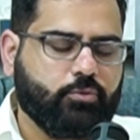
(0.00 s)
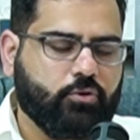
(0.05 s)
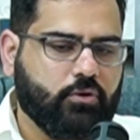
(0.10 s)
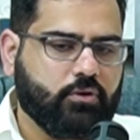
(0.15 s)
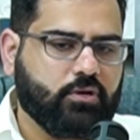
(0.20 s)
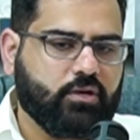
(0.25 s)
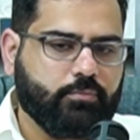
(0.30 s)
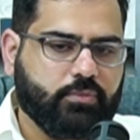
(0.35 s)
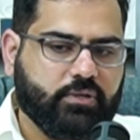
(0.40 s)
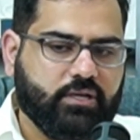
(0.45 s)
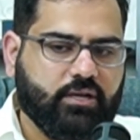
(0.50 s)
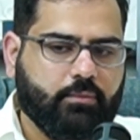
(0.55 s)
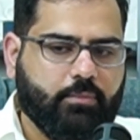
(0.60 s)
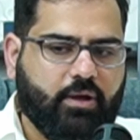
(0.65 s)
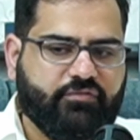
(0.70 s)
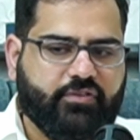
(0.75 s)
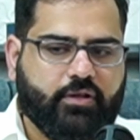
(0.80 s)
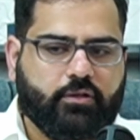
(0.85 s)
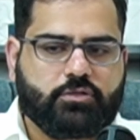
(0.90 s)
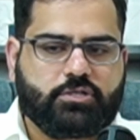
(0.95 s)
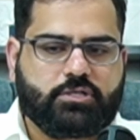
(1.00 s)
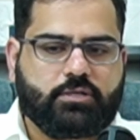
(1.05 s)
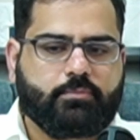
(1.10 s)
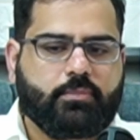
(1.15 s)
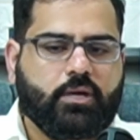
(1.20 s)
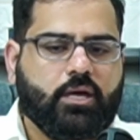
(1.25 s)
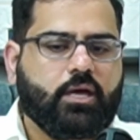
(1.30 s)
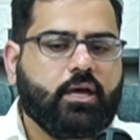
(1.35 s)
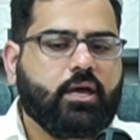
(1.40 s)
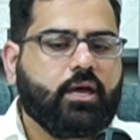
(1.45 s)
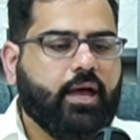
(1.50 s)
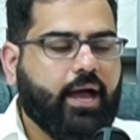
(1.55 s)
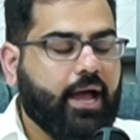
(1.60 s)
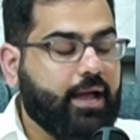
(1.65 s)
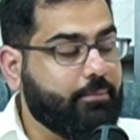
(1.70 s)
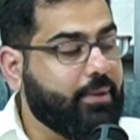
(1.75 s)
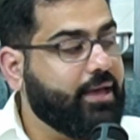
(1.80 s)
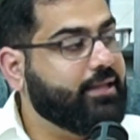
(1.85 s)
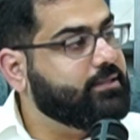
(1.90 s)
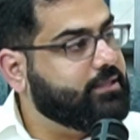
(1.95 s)
or completing my fellowship, I
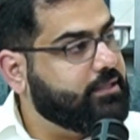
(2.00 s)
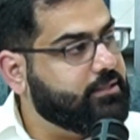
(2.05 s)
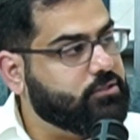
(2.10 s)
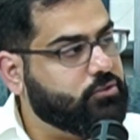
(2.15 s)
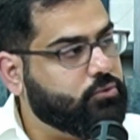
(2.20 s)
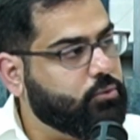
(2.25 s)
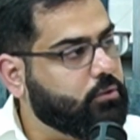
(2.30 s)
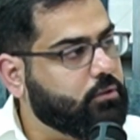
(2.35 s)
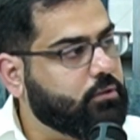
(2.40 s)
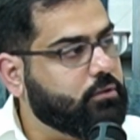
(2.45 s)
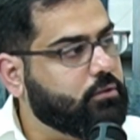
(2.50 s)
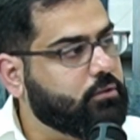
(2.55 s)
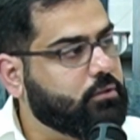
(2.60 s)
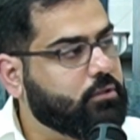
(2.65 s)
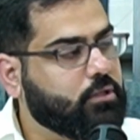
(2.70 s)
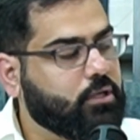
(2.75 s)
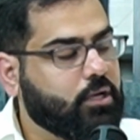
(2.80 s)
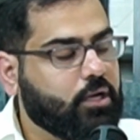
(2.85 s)
met these dual